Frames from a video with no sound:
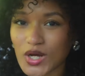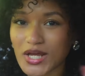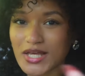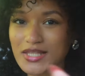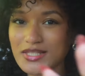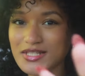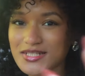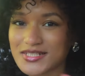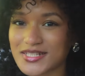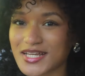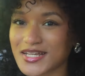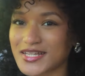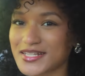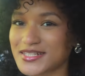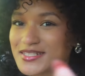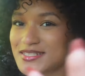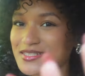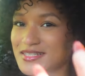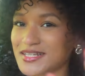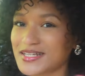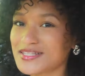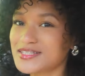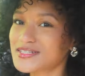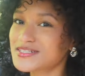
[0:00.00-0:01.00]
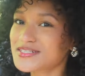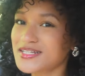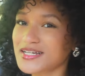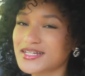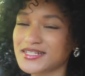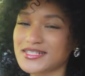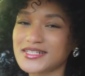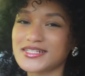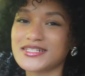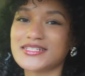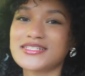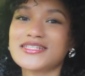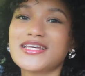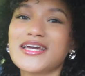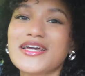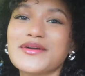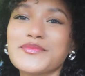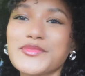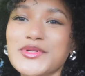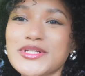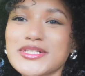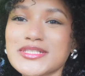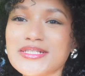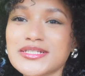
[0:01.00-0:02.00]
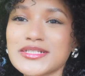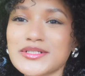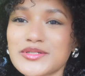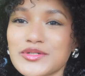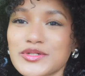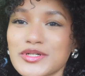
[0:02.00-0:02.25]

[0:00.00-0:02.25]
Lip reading: It looks like it's gonna stay, but it's a little